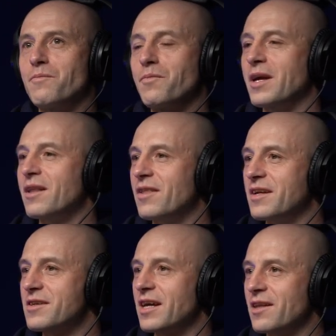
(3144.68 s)
bringing
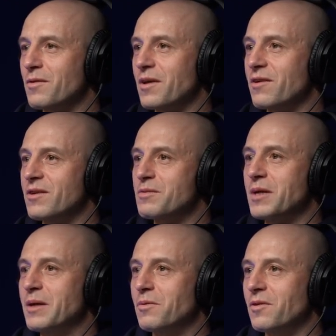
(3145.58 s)
things together, whether it's
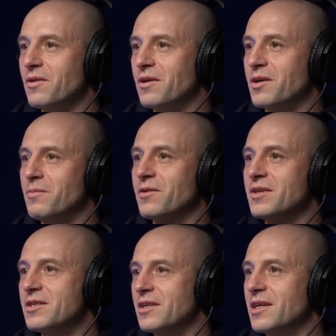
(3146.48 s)
people,
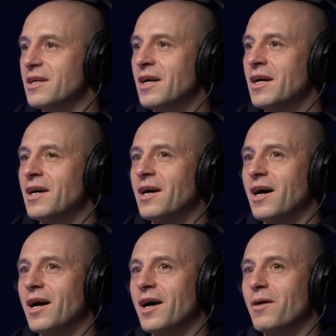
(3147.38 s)
community,
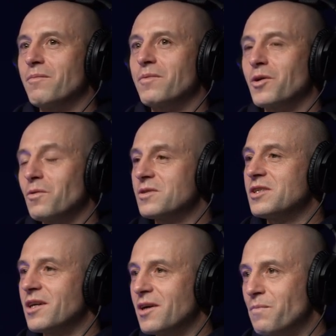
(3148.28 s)
uh,
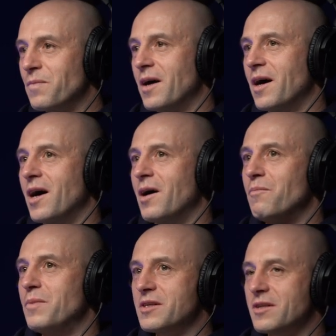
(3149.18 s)
culture, uh,
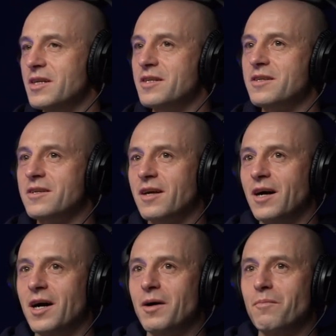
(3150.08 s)
business.
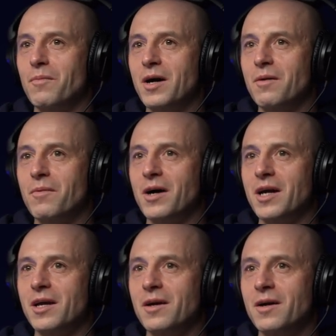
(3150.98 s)
Uh, my
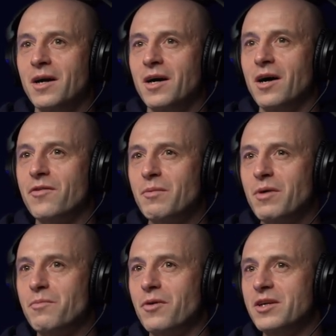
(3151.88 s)
my I think
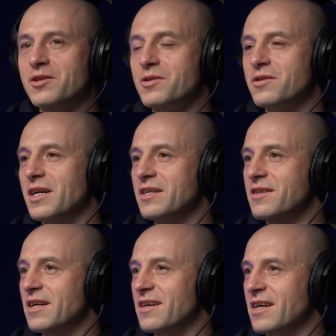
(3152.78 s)
my brain just
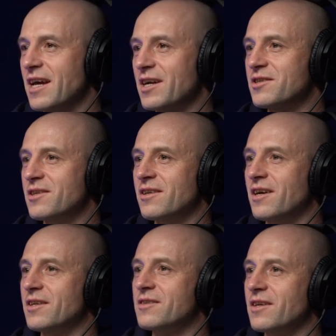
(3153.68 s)
is connection.
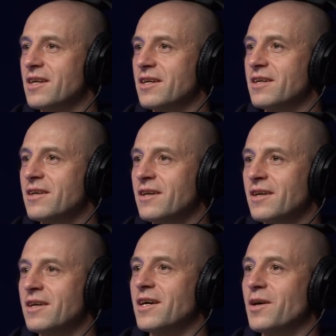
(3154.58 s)
I'd say
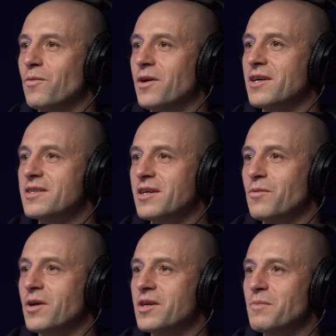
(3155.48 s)
it works.
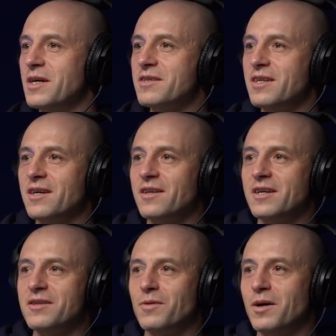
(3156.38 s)
It works best at.
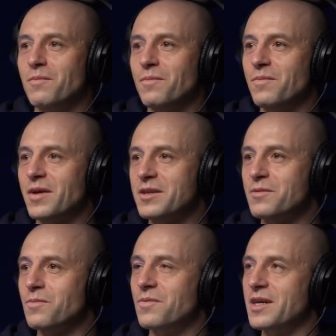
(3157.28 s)
That's what I'm.
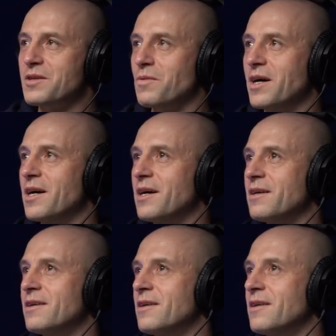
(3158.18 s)
That's that's where.